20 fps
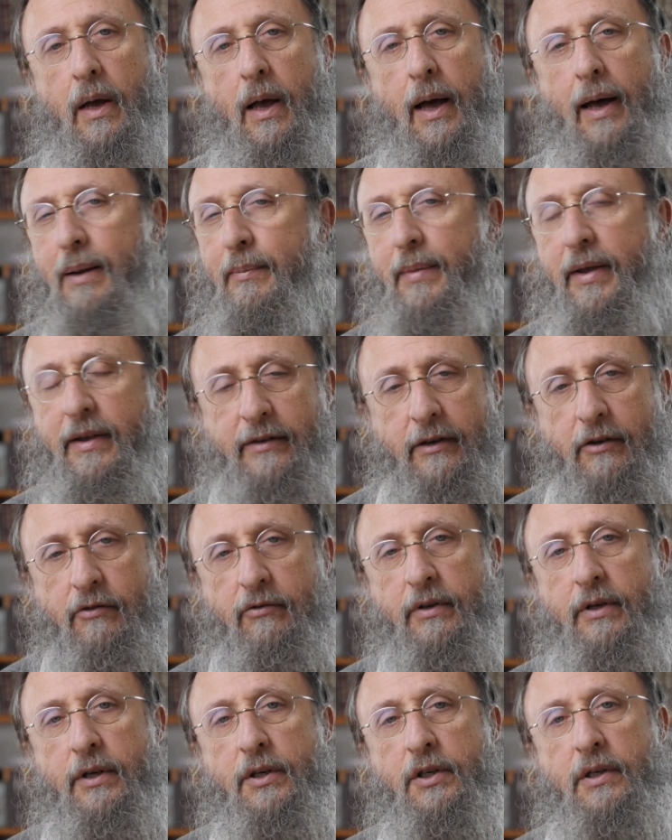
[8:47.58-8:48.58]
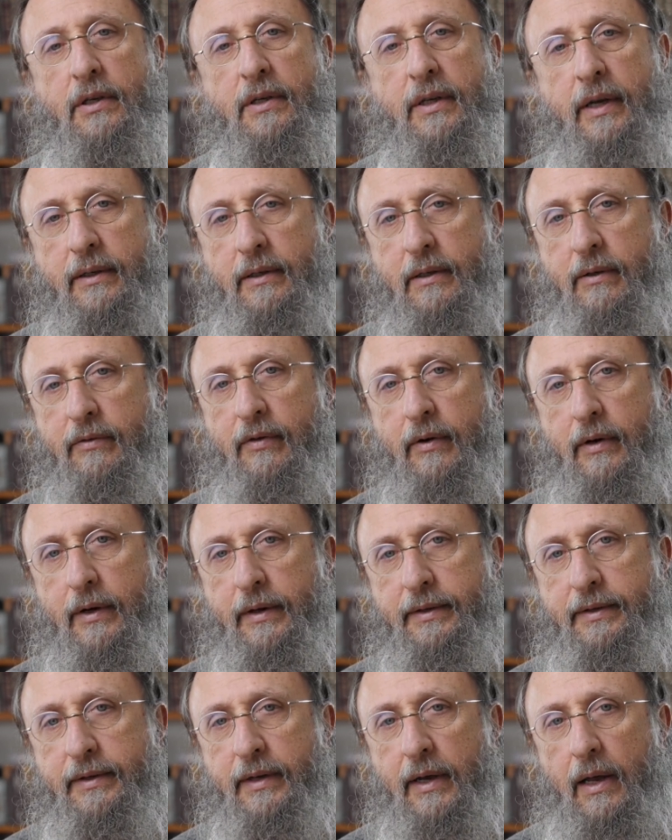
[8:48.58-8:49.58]
An amazing tradition
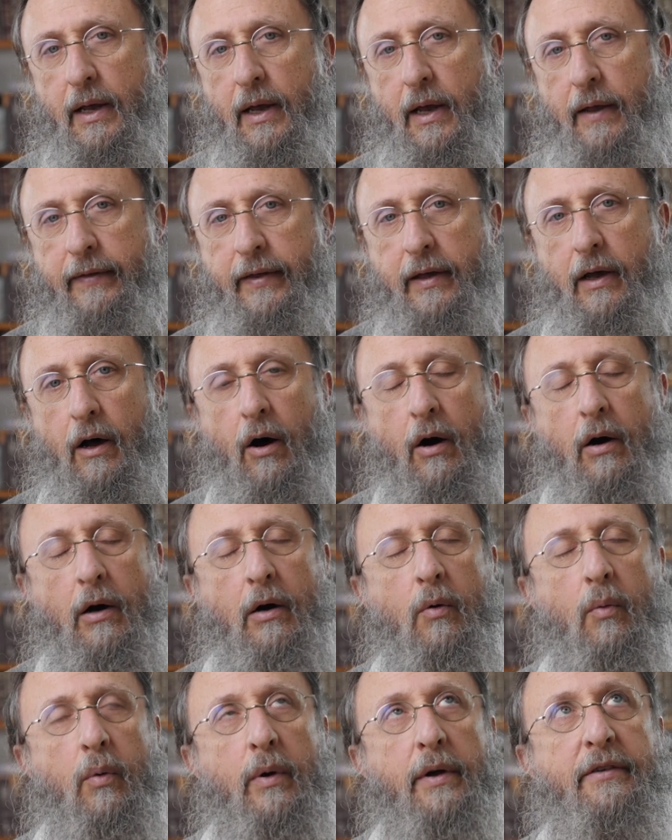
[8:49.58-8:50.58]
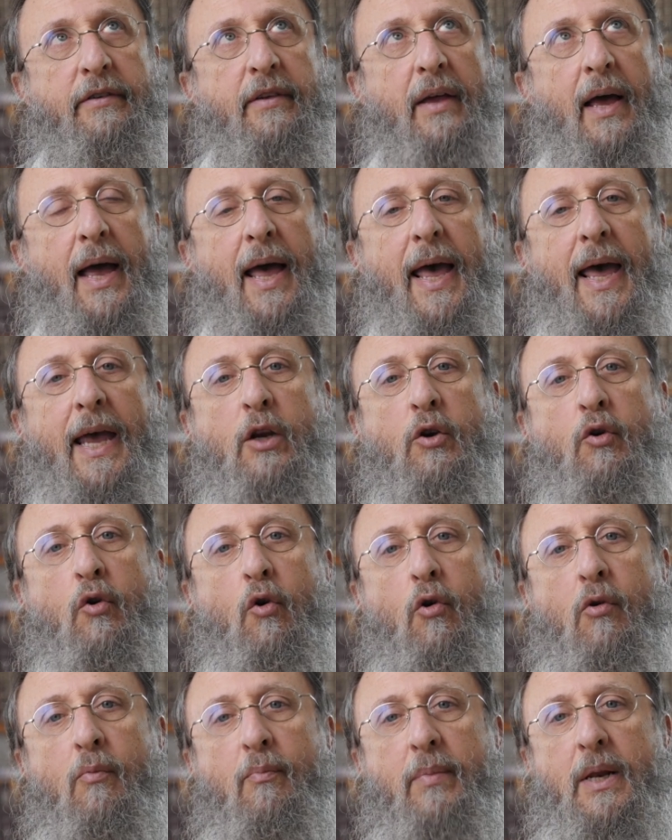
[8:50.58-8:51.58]
testifies the ark was
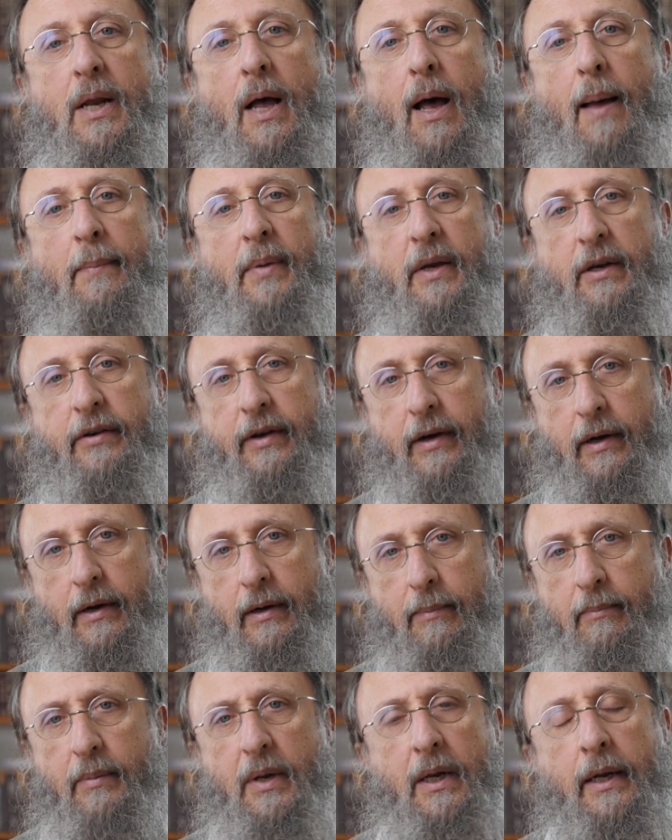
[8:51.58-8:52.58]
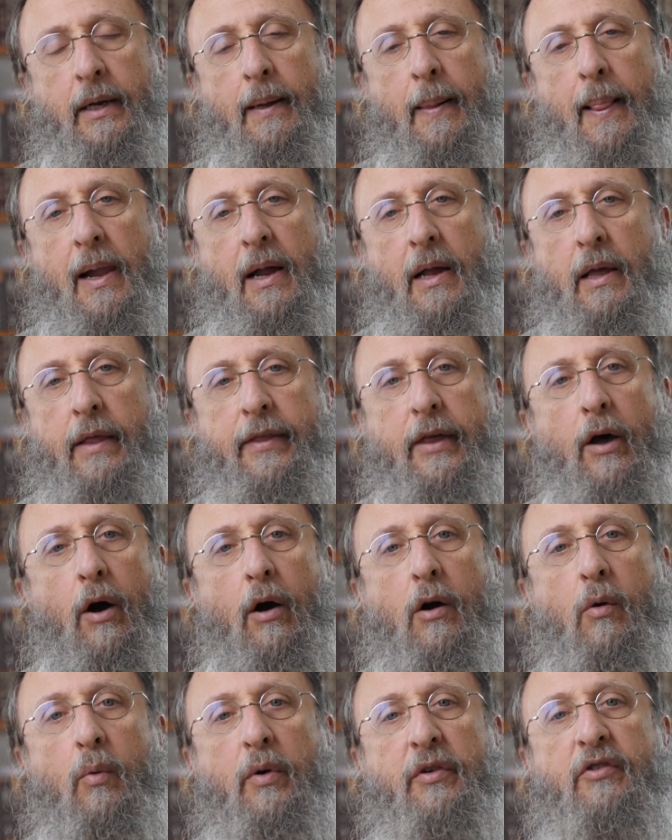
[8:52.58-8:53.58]
eno min hamidah, meaning the
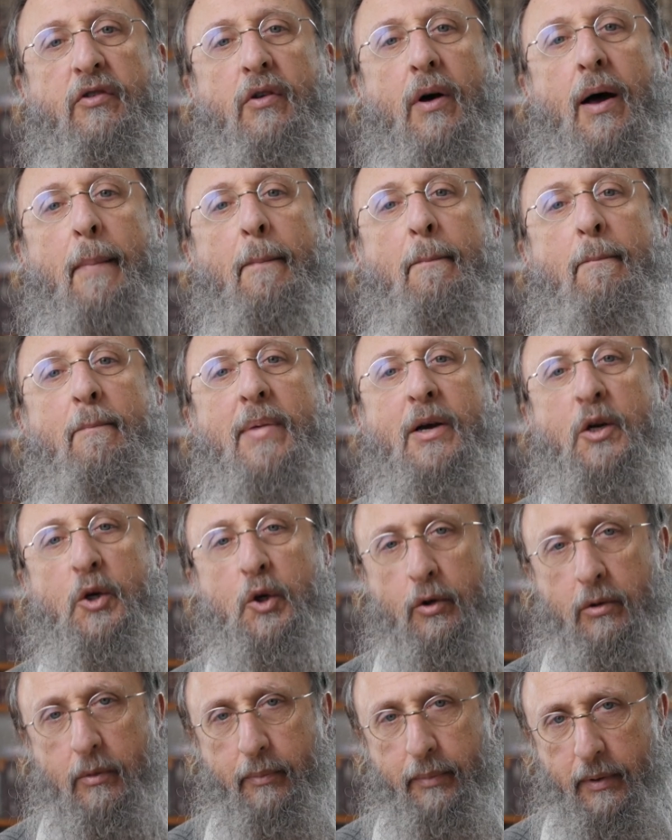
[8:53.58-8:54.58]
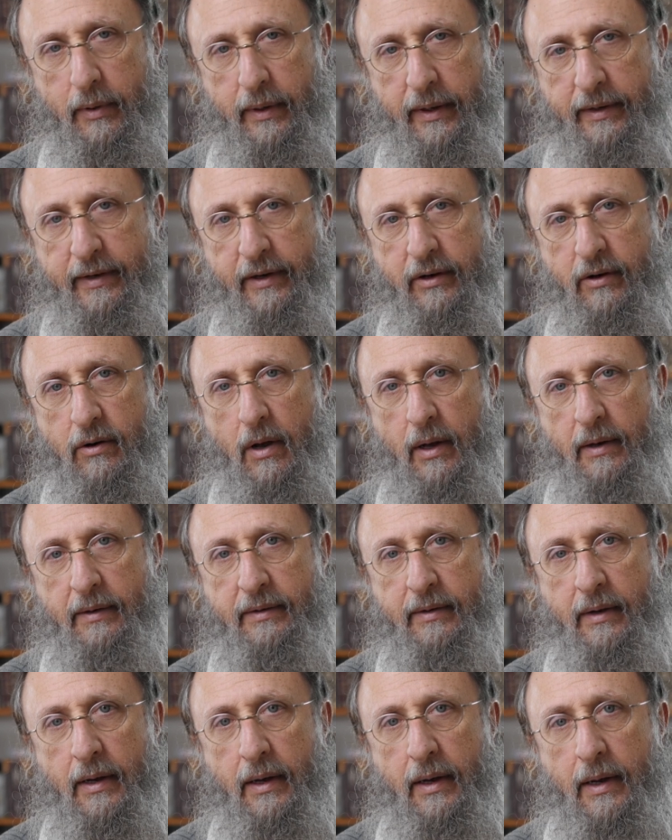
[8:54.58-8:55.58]
ark was not measurable. It did not
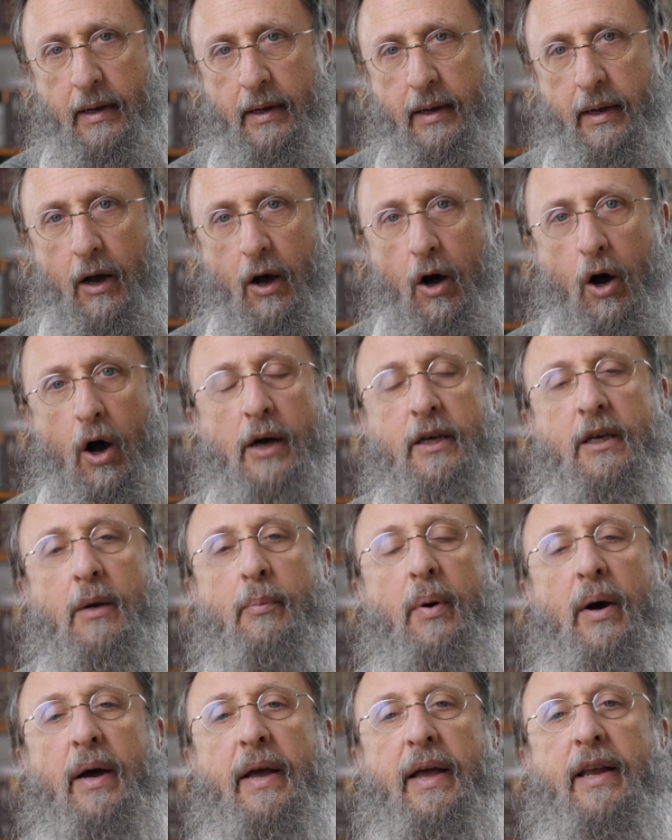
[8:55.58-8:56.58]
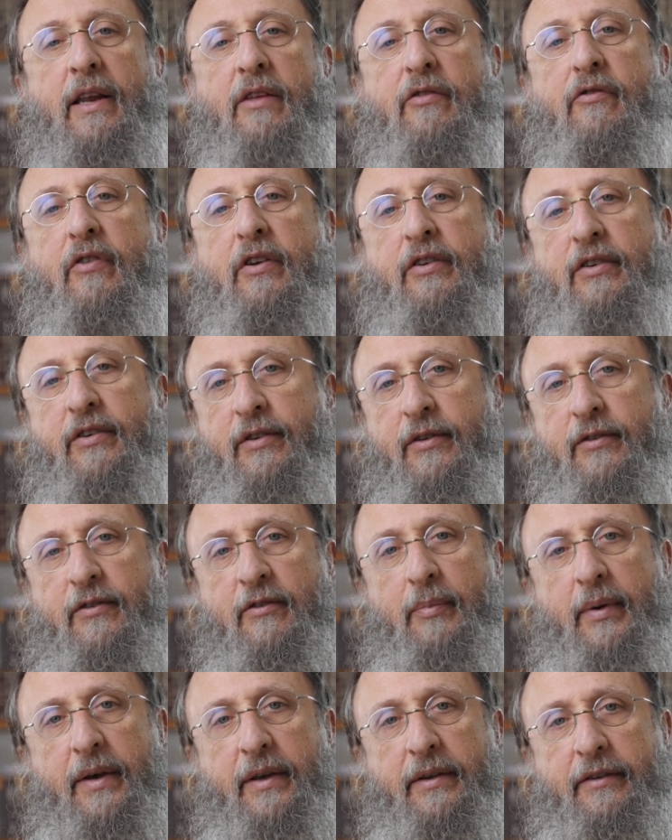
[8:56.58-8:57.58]
occupy any physical
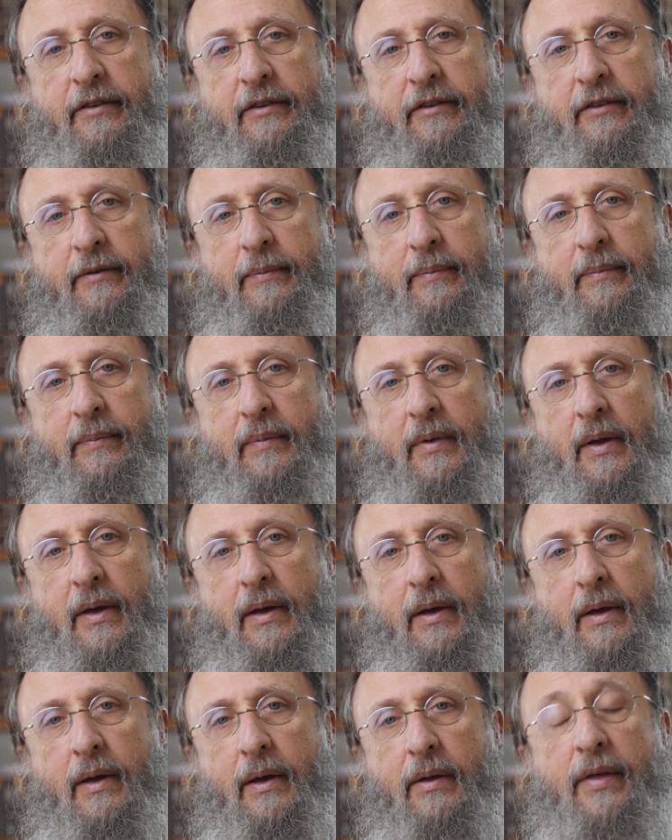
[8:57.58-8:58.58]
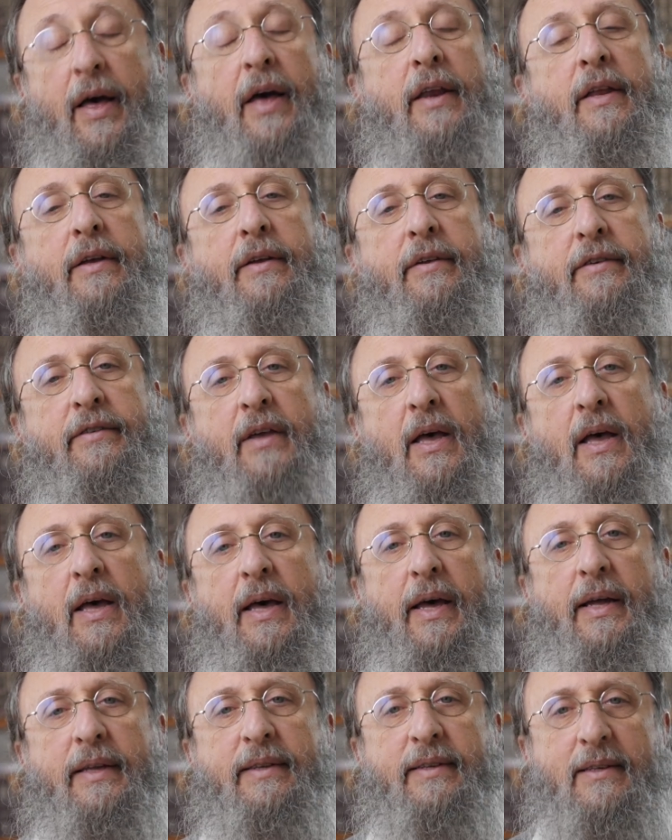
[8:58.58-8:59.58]
space. That is,
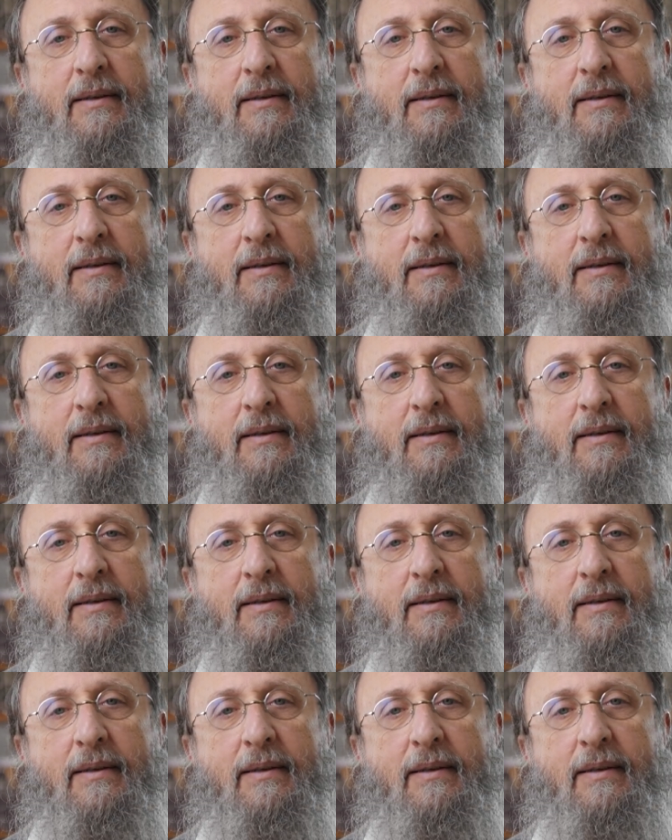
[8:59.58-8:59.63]
its